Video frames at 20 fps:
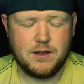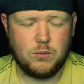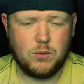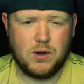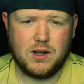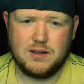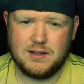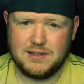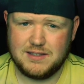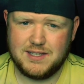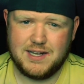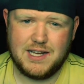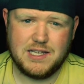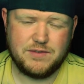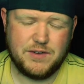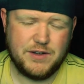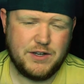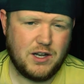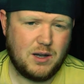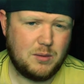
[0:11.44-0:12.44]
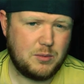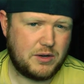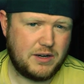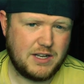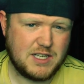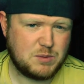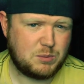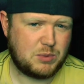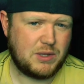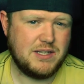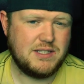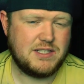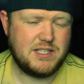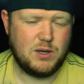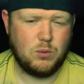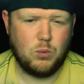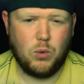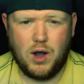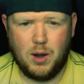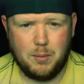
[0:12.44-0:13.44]
Well, in today's video, I'm going to explain
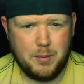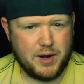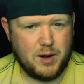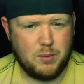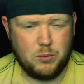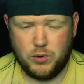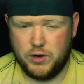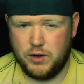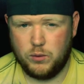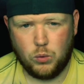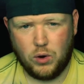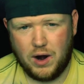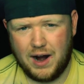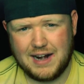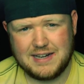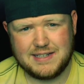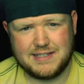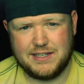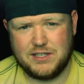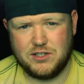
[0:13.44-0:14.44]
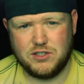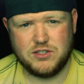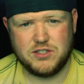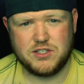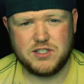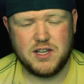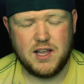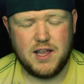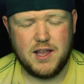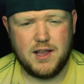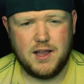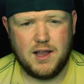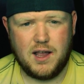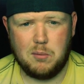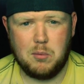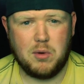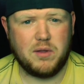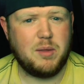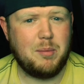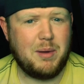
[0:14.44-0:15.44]
to you what I'm on up when and what actually does,
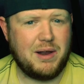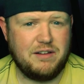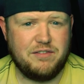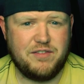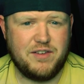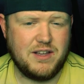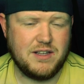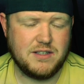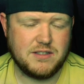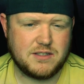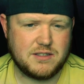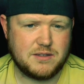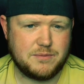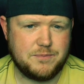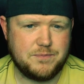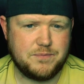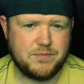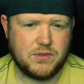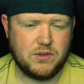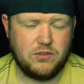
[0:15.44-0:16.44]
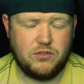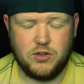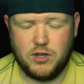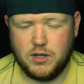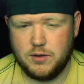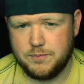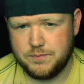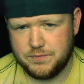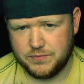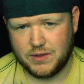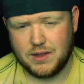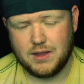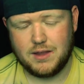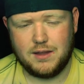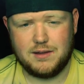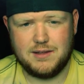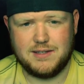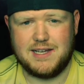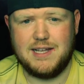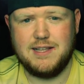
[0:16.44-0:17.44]
and what the benefit is. So,
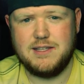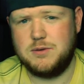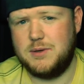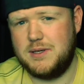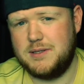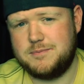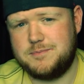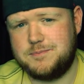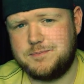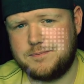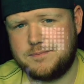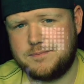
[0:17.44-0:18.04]
let's get into it.